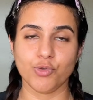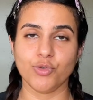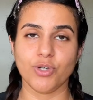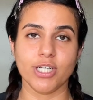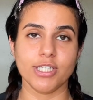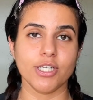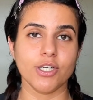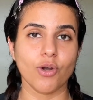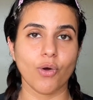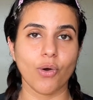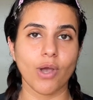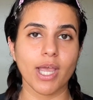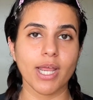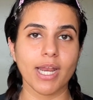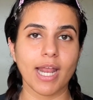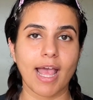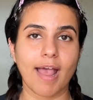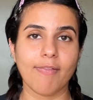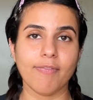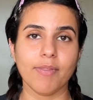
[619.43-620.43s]

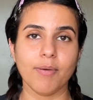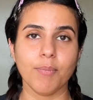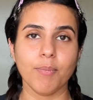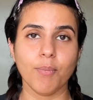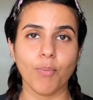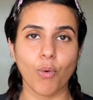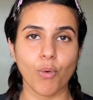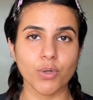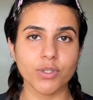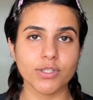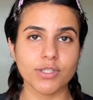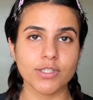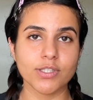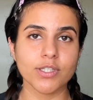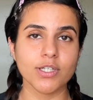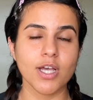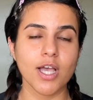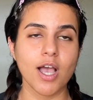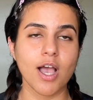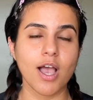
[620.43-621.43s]
tretinoin and the
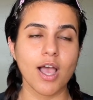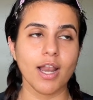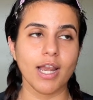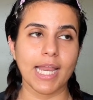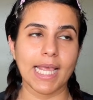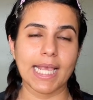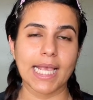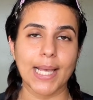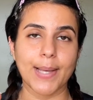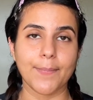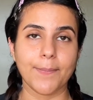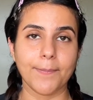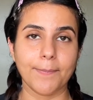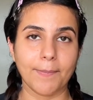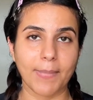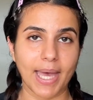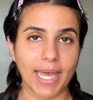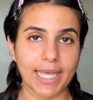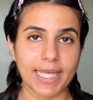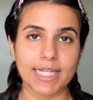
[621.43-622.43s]
most like
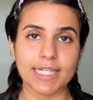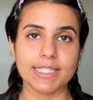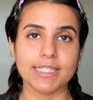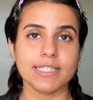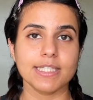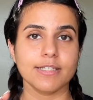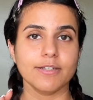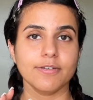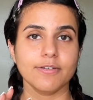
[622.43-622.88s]
mild